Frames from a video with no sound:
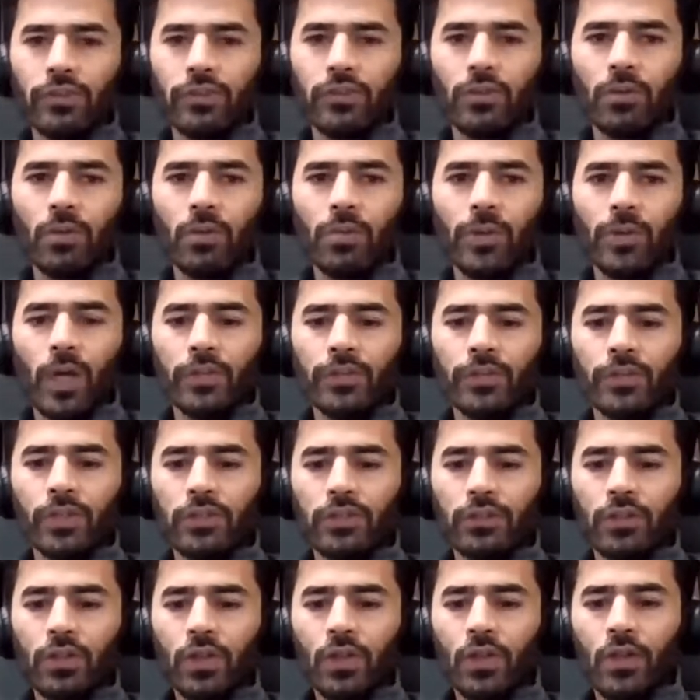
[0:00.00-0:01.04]
a system or
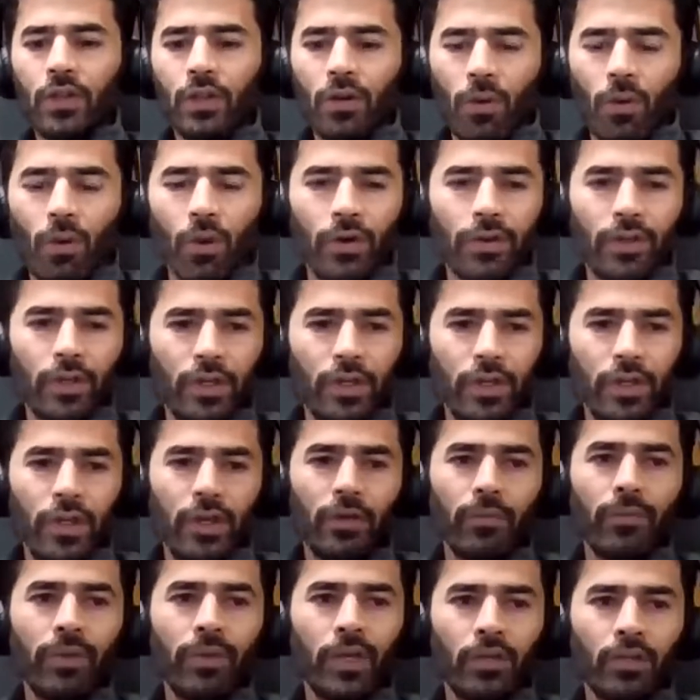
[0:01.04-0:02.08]
process, or they need
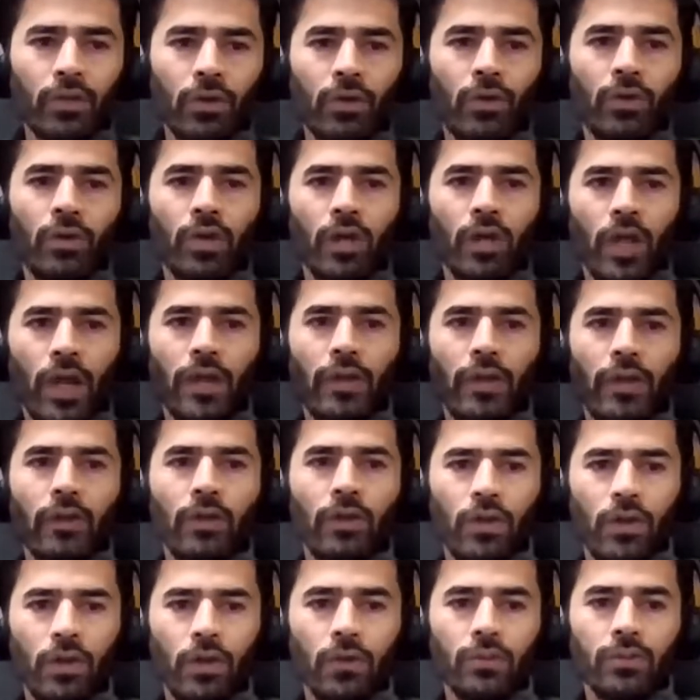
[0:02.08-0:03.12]
a mentor or a guide or
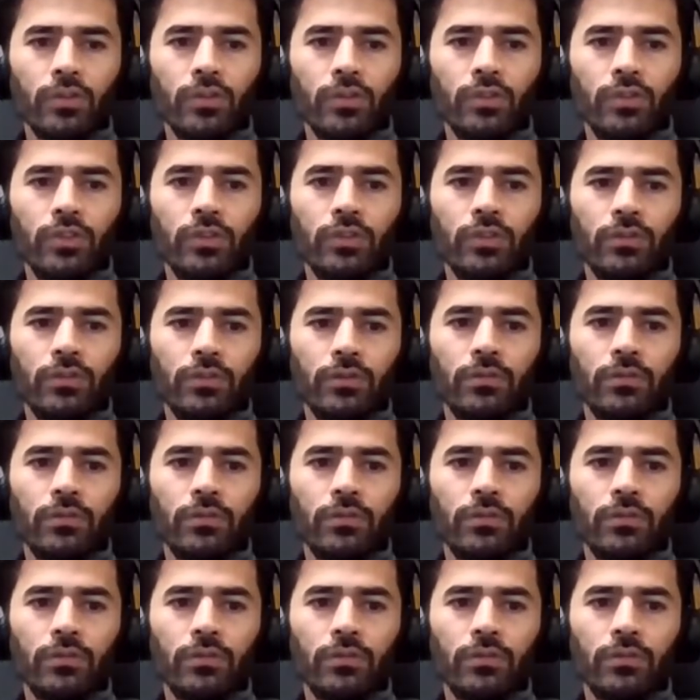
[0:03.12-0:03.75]
a coach,